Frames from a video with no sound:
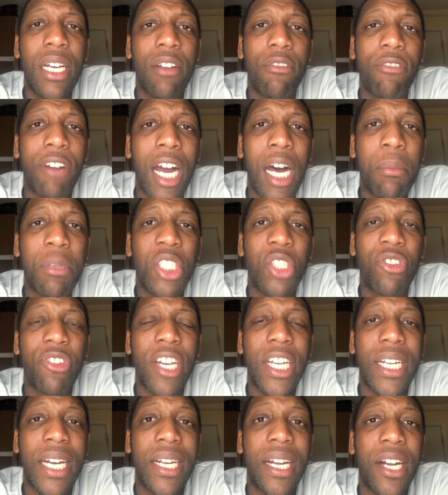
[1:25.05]
Real
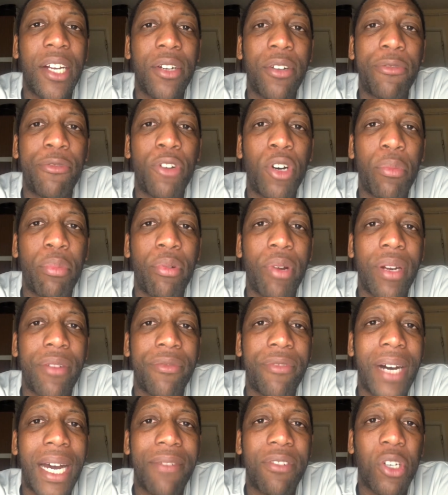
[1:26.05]
Madrid and under
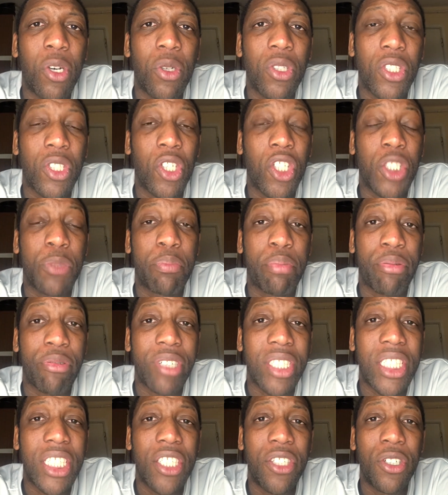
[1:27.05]
4.5 goals looks
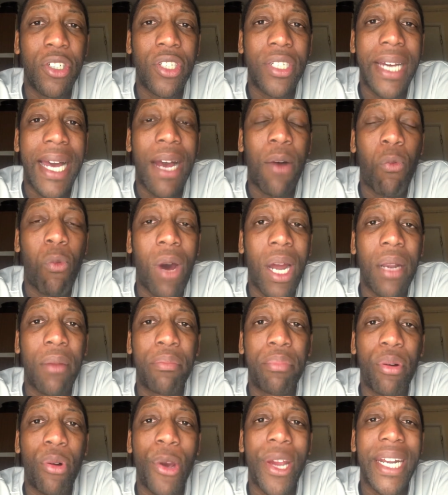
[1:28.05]
pretty good at
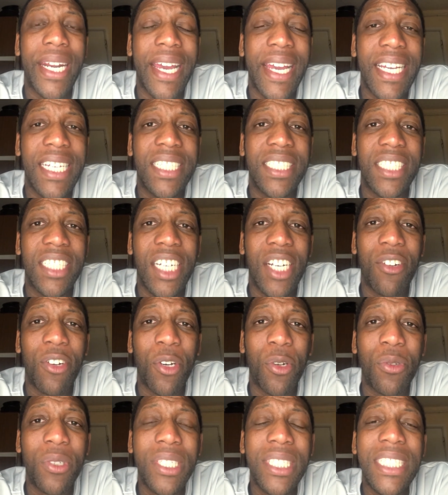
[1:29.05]

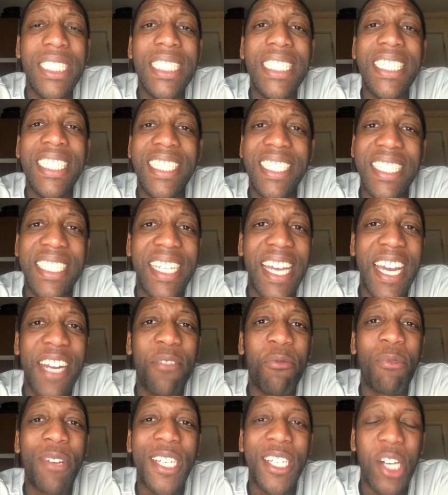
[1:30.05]
1.80.
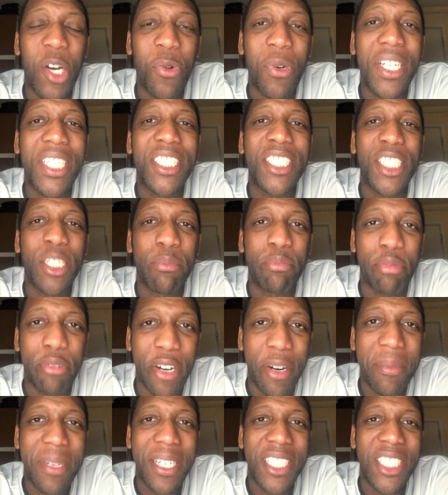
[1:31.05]
Then we go into the
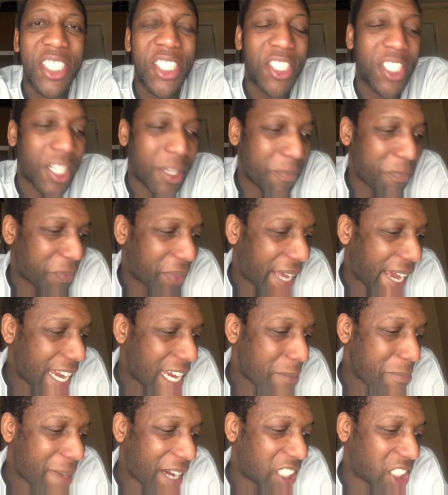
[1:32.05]
Premiership.
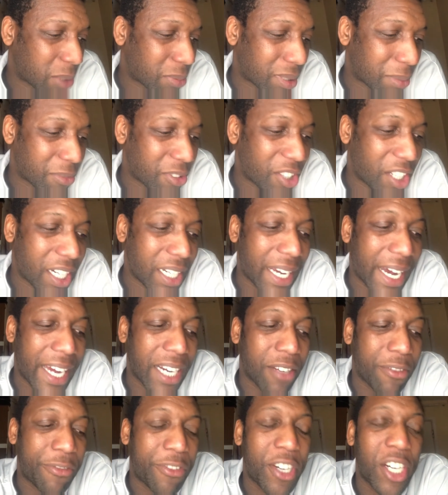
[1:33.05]
8 matchups I'm looking at,
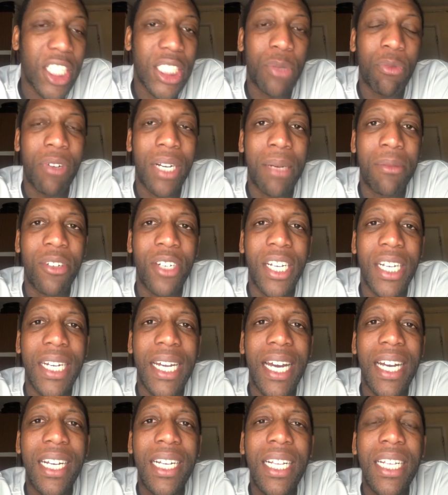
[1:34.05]
and the first one I'm looking
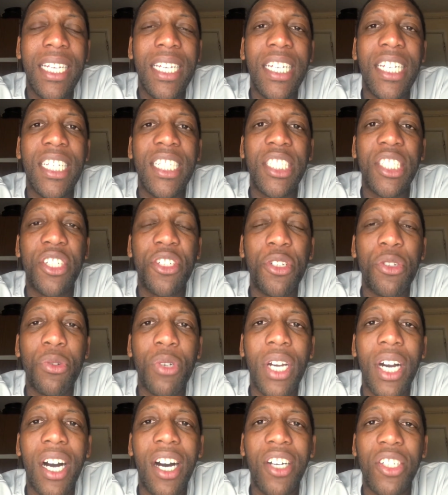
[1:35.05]
at is
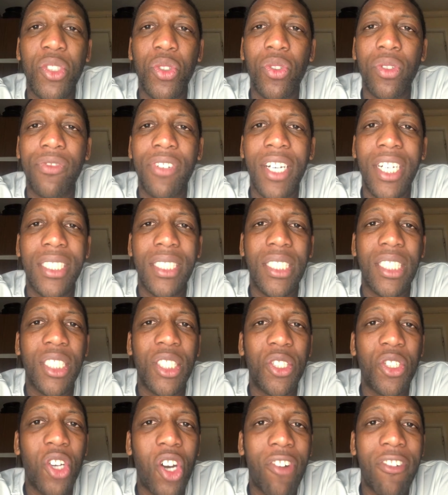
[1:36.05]
Newcastle
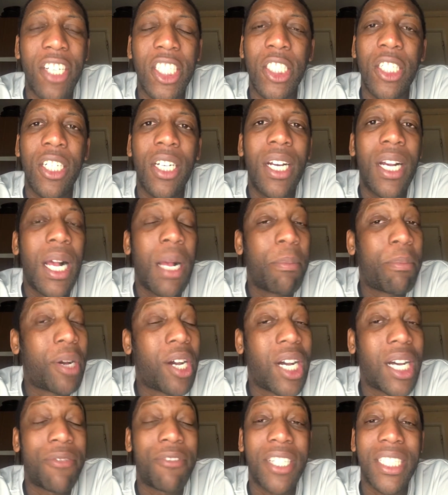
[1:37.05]
versus Norwich.
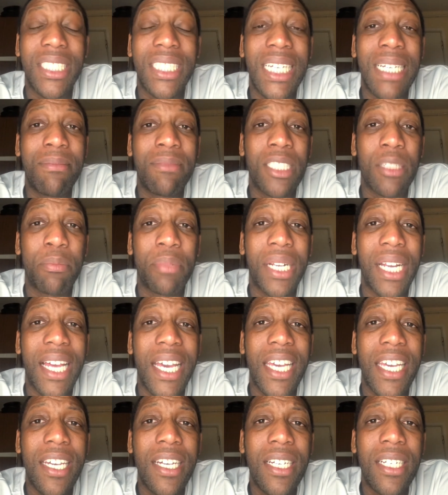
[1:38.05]
Perfect team to
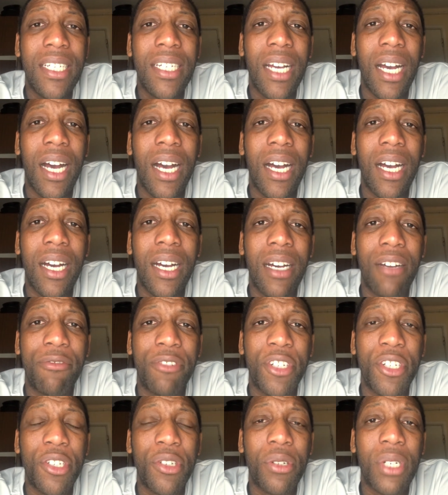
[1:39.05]
play for
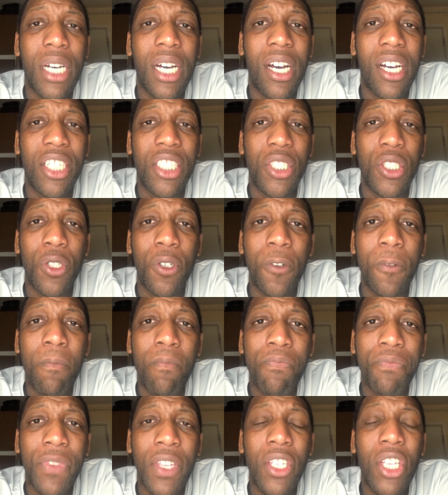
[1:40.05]
Newcastle.
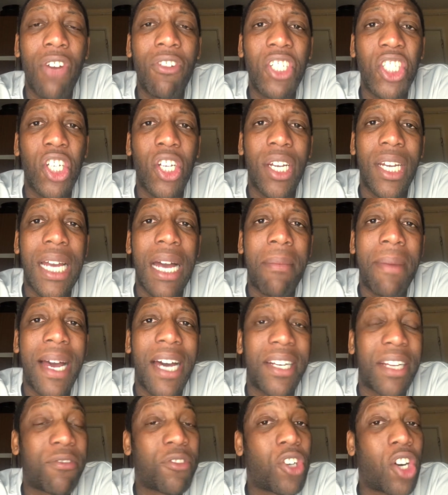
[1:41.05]
Norwich are going to come
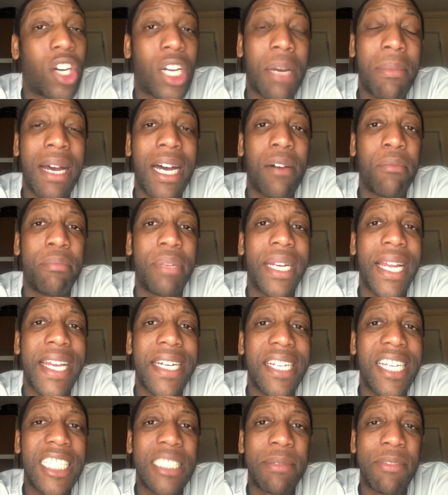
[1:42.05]
out. They've got to come out and play.
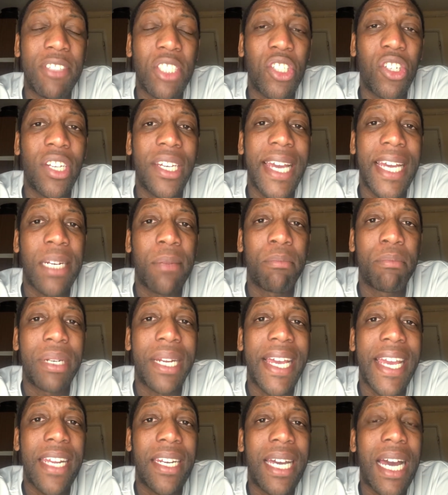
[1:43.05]
Dean Smith is going to get them
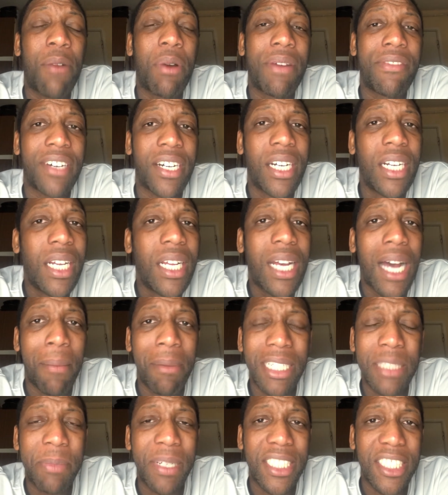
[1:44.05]
playing. However, I'm
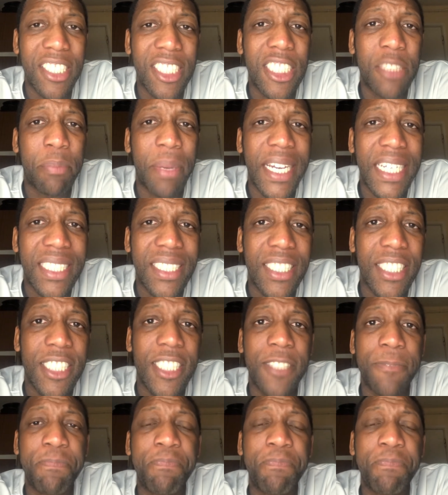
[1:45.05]
expecting spaces.